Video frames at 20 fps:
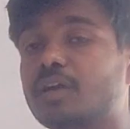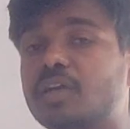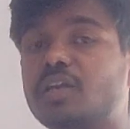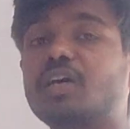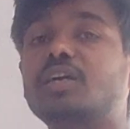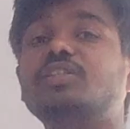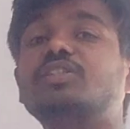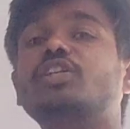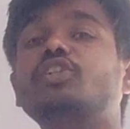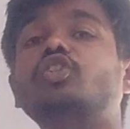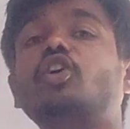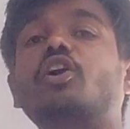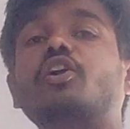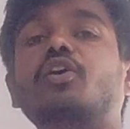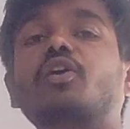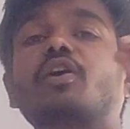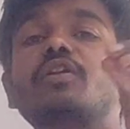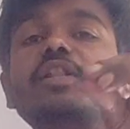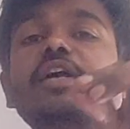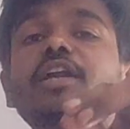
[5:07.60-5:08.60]
touch the
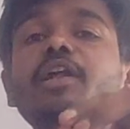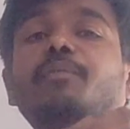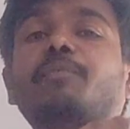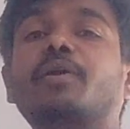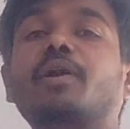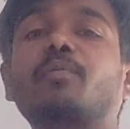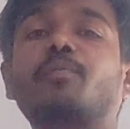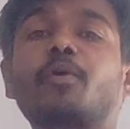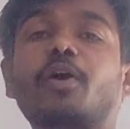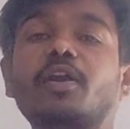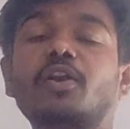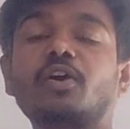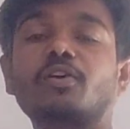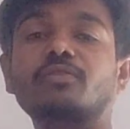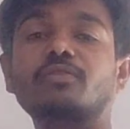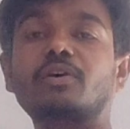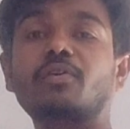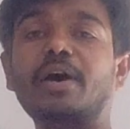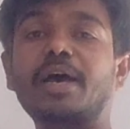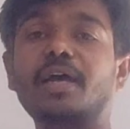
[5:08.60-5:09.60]
jockey on the different point
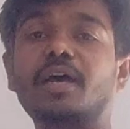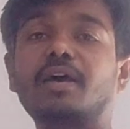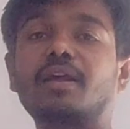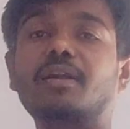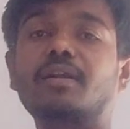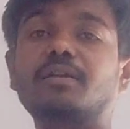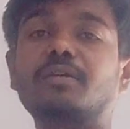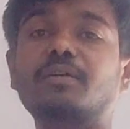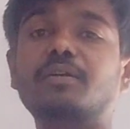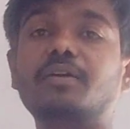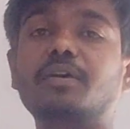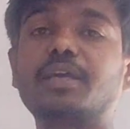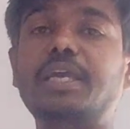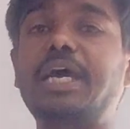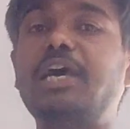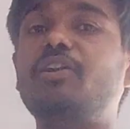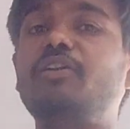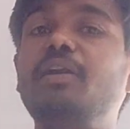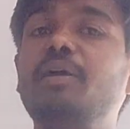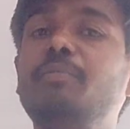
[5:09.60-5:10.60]
on the wire.
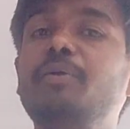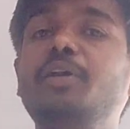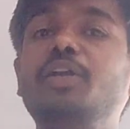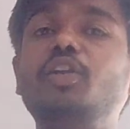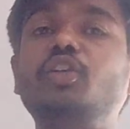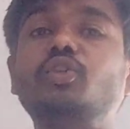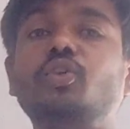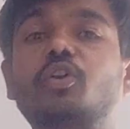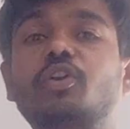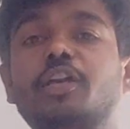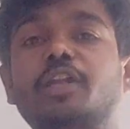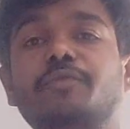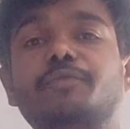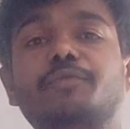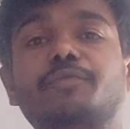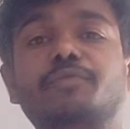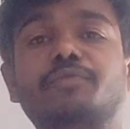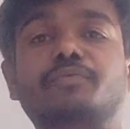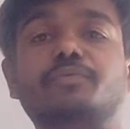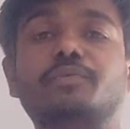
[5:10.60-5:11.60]
Galvanometer show
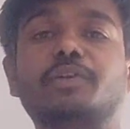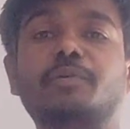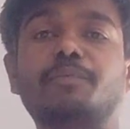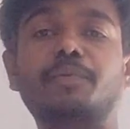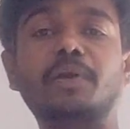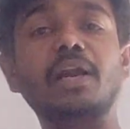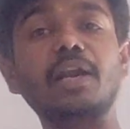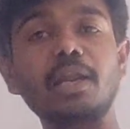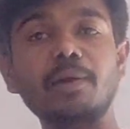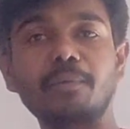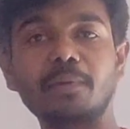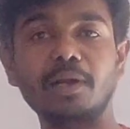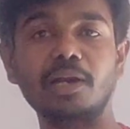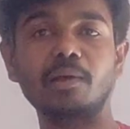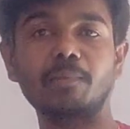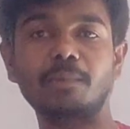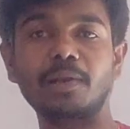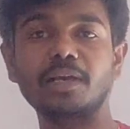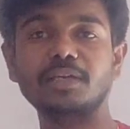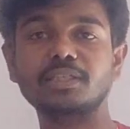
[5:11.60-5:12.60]
different
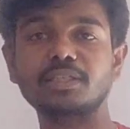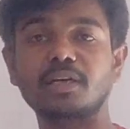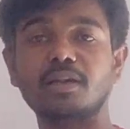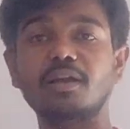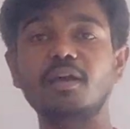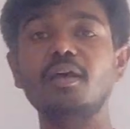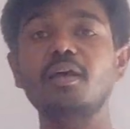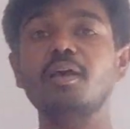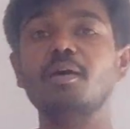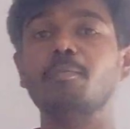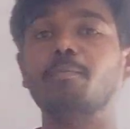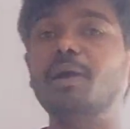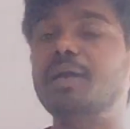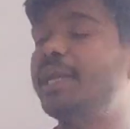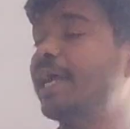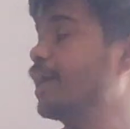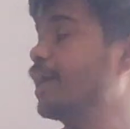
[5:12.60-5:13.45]
deflection, but